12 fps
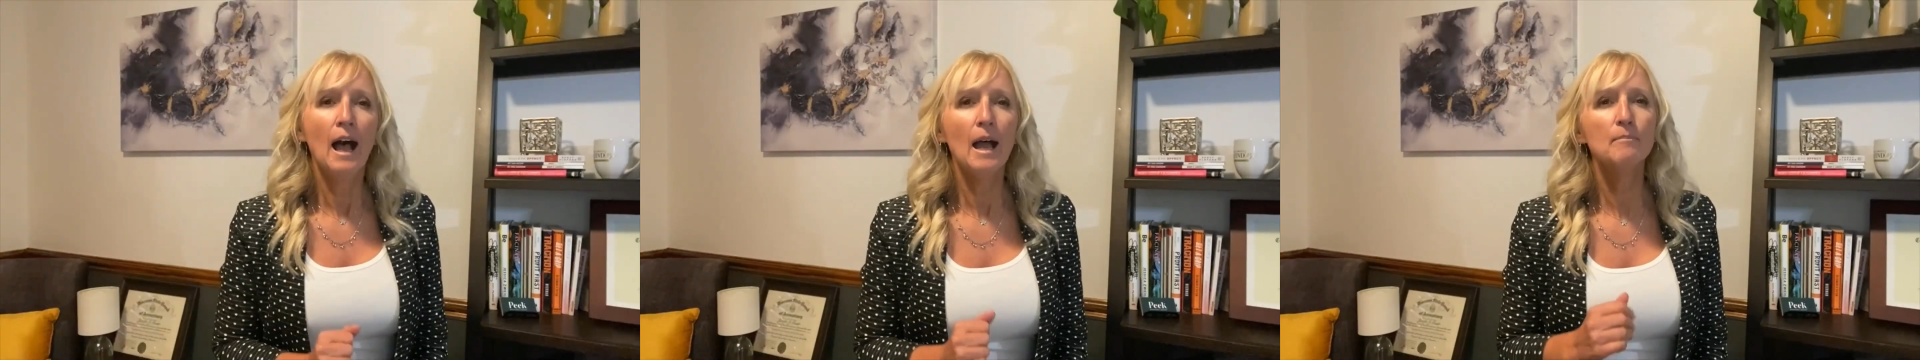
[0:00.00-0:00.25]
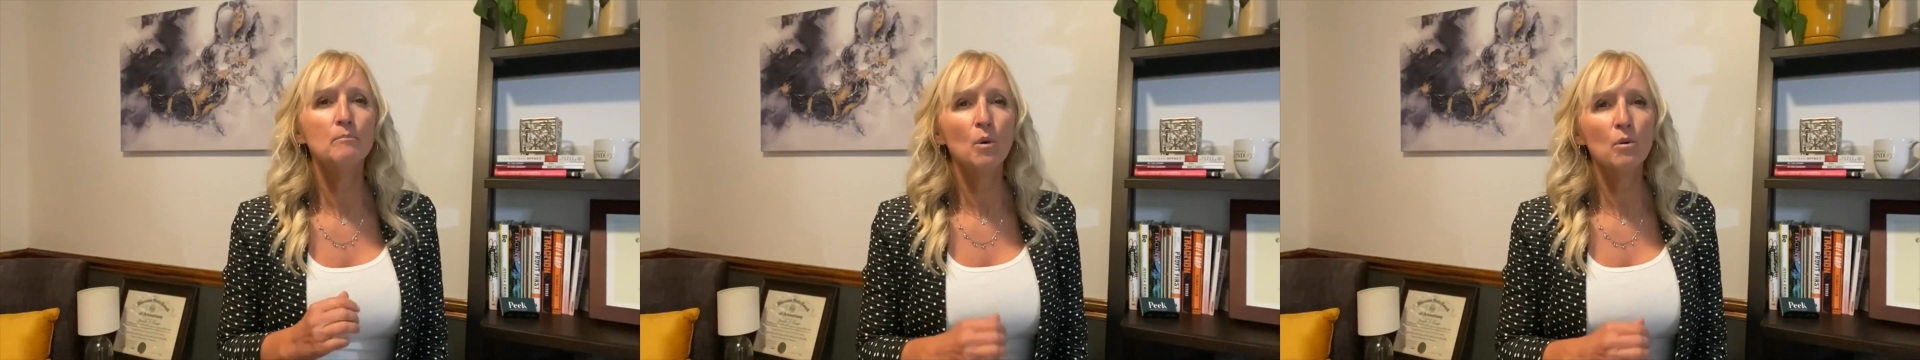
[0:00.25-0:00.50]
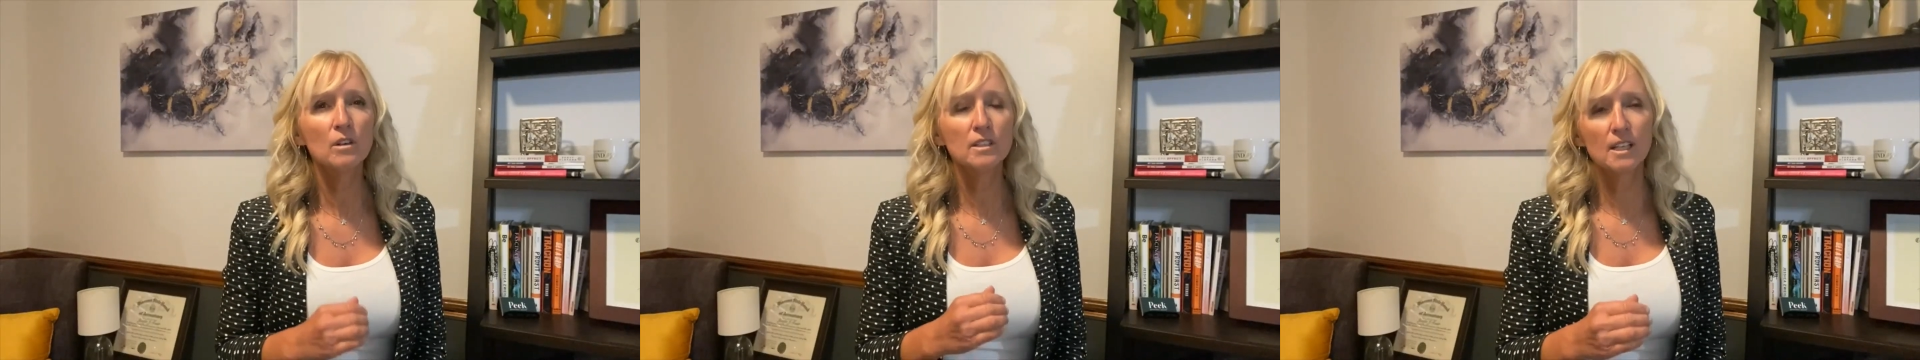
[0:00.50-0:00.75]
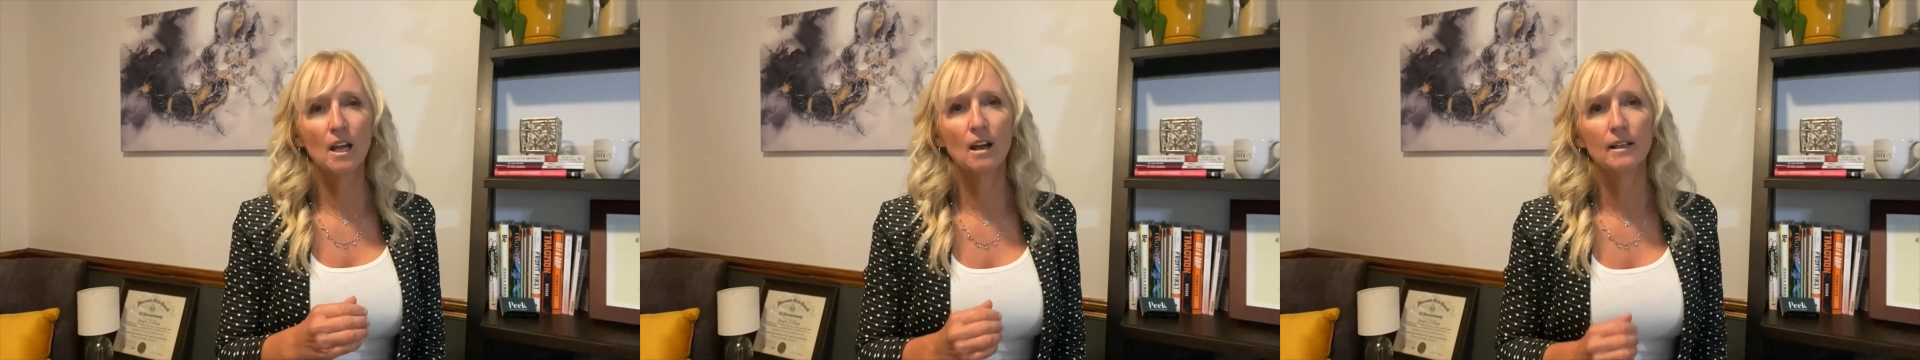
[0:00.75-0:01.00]
I'm more
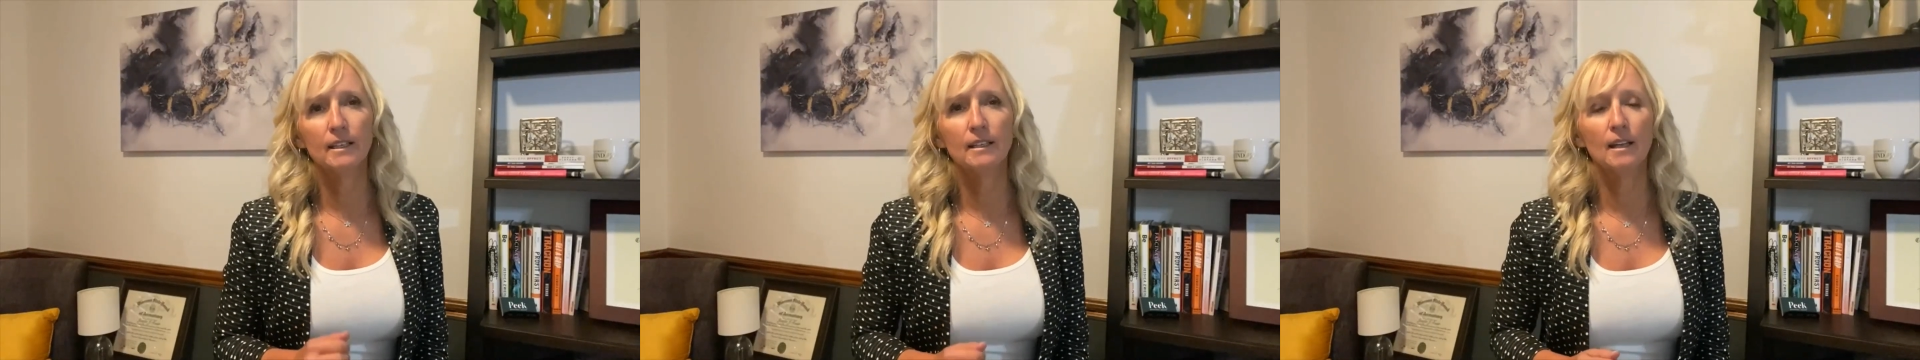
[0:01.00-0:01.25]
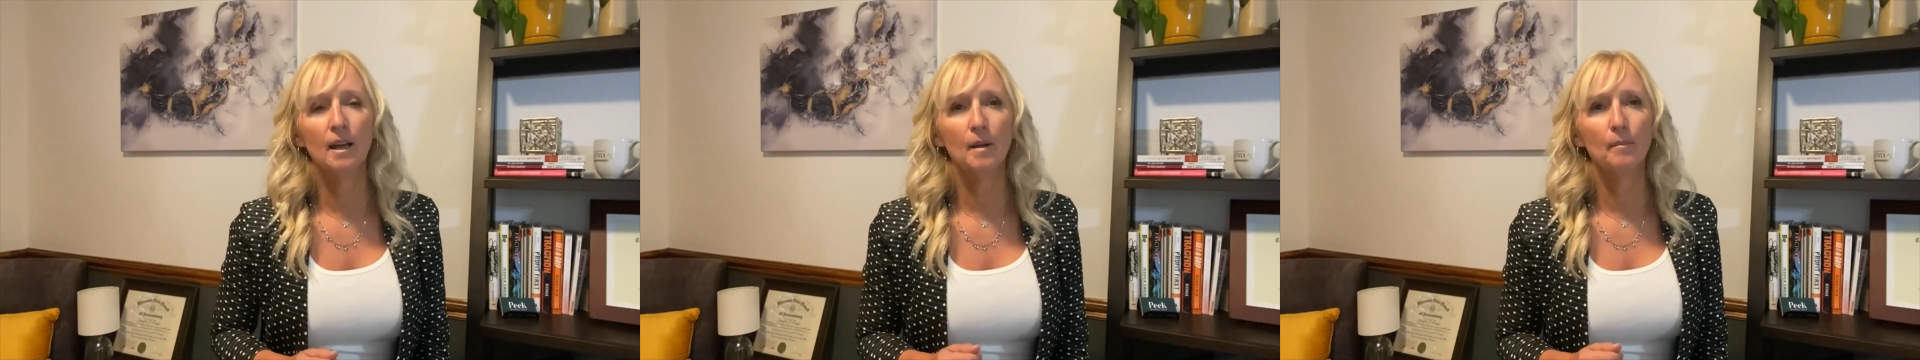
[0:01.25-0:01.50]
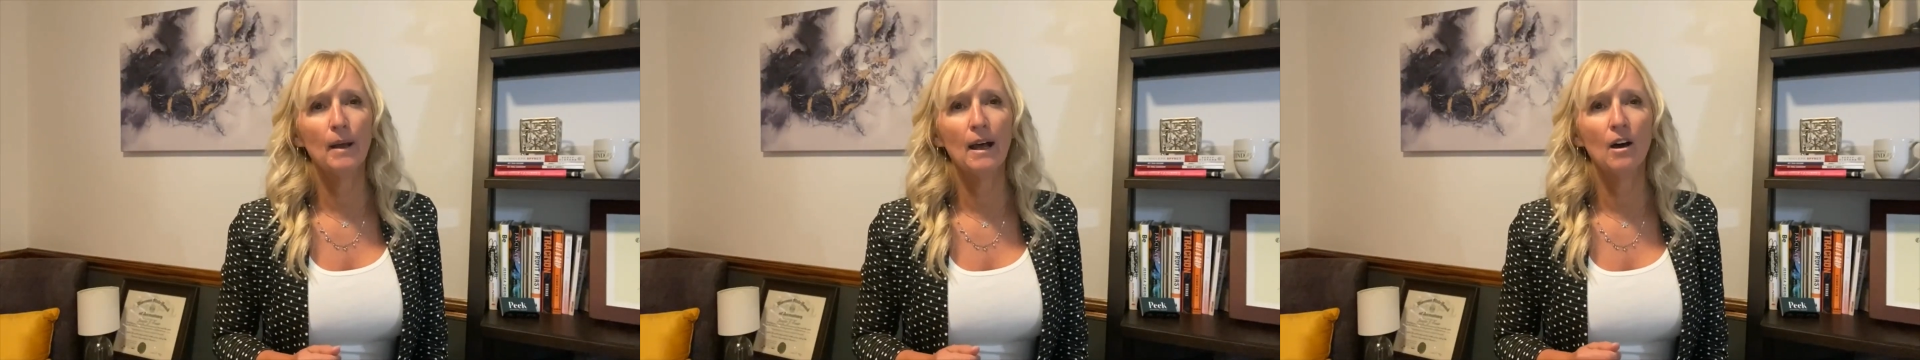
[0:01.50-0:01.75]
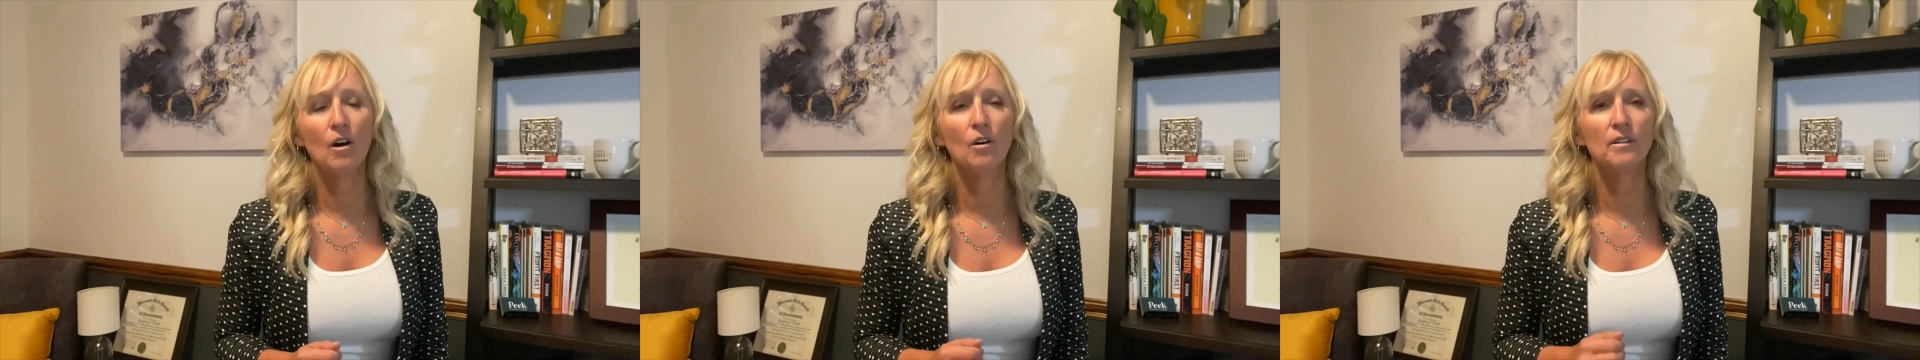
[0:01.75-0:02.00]
talking
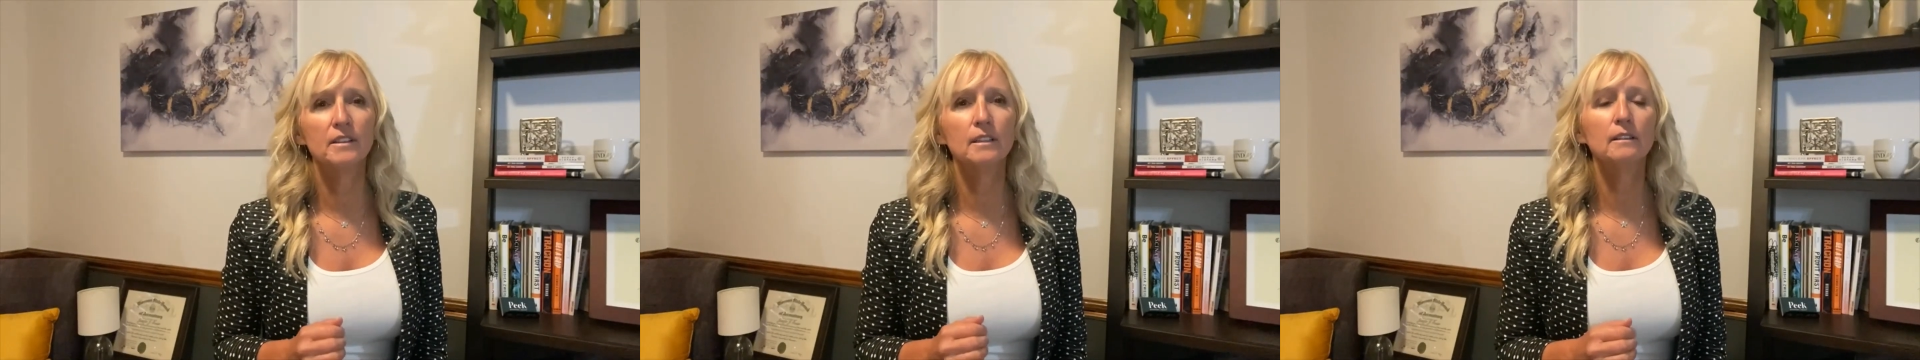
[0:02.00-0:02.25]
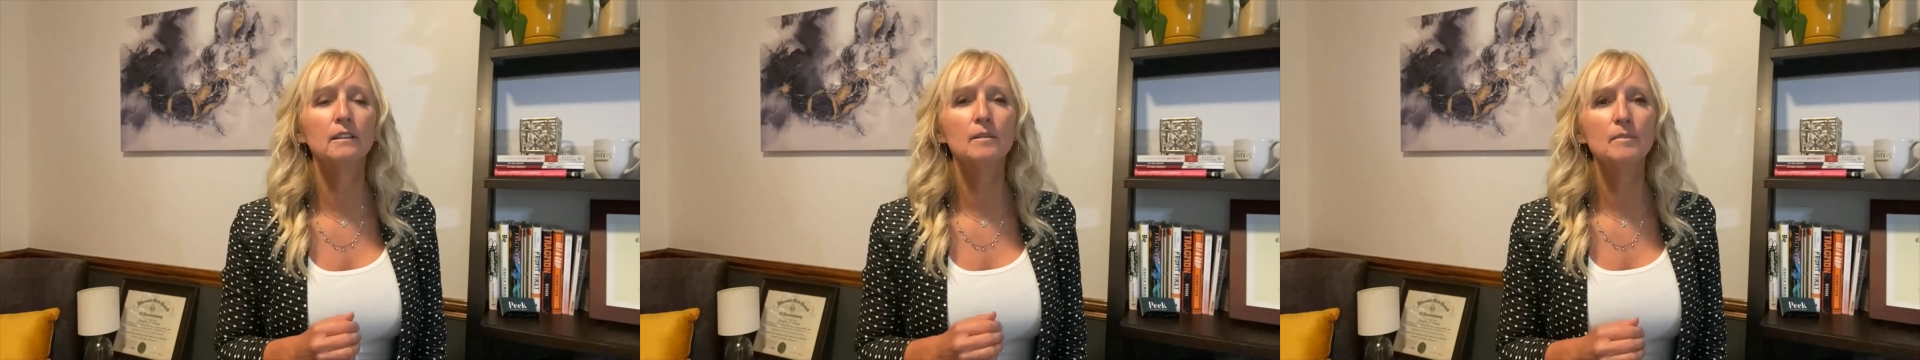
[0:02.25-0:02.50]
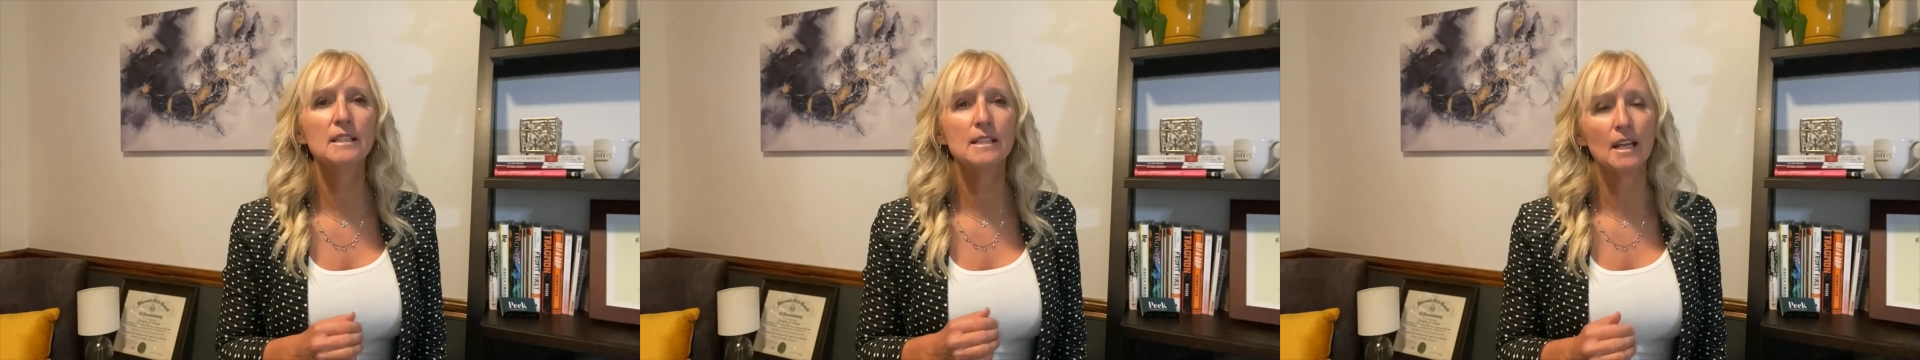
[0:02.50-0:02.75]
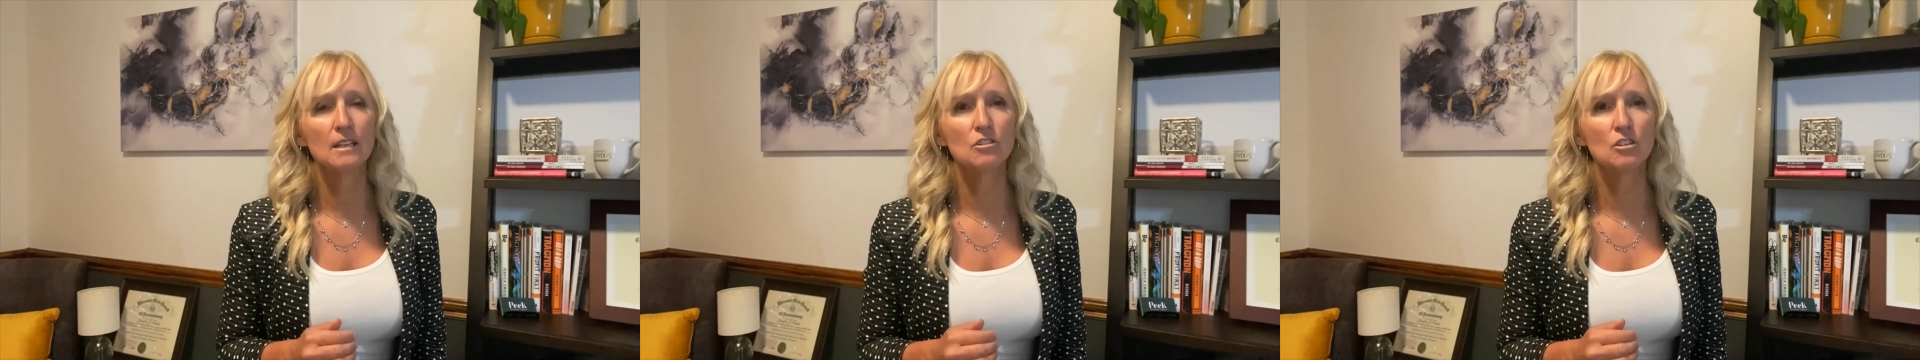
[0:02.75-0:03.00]
about the
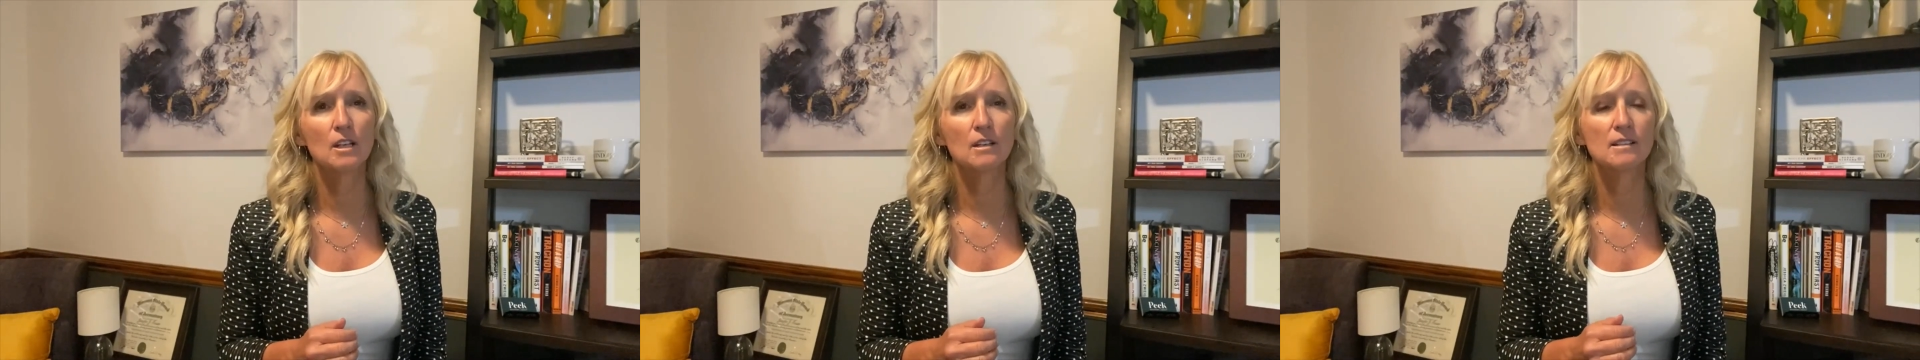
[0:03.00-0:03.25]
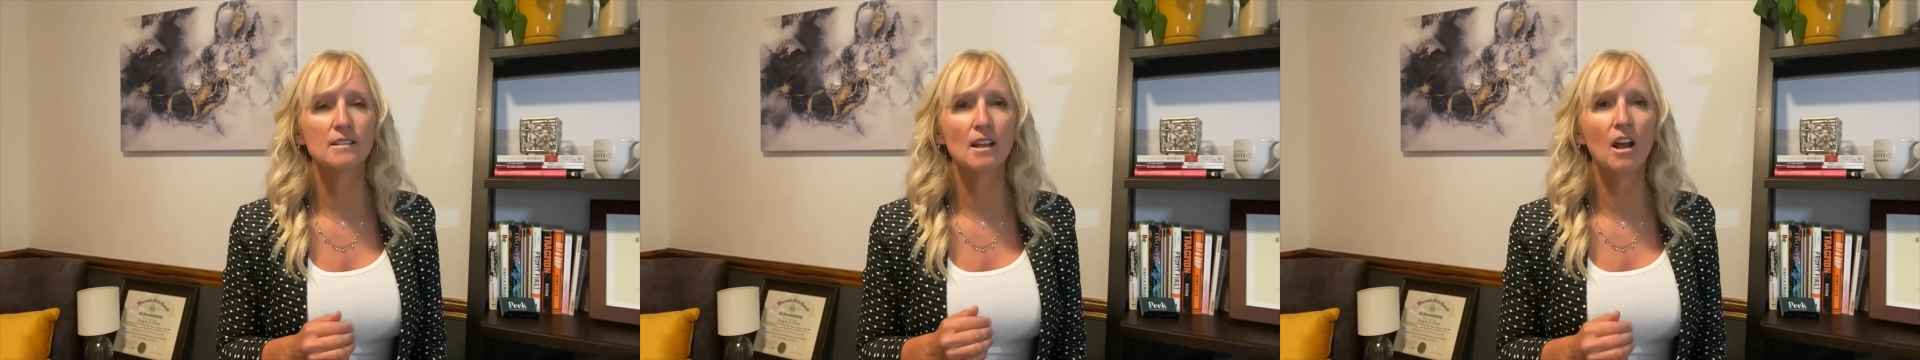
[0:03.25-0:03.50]
limitations